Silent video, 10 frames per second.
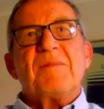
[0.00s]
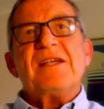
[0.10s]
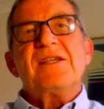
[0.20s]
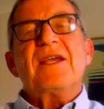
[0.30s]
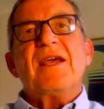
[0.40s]

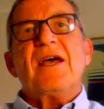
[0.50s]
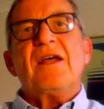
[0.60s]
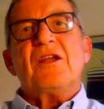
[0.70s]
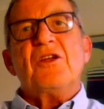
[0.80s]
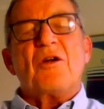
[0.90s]
basically
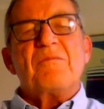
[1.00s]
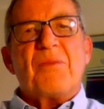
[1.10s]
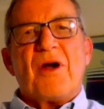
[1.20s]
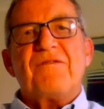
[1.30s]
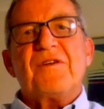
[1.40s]
a
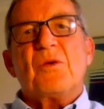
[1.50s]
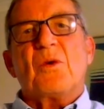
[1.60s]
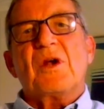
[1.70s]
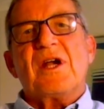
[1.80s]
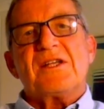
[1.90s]
non-profit
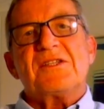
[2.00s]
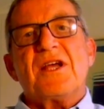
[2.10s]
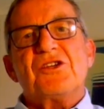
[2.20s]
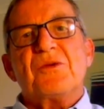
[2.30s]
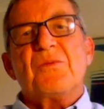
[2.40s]

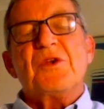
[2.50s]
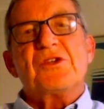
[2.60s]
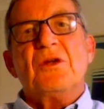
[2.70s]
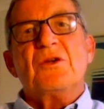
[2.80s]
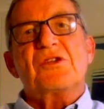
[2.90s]
organization
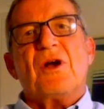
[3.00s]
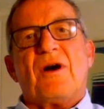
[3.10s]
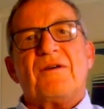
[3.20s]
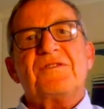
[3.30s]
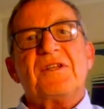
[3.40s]
which looks
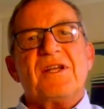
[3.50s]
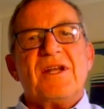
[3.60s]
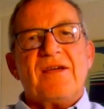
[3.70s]
after the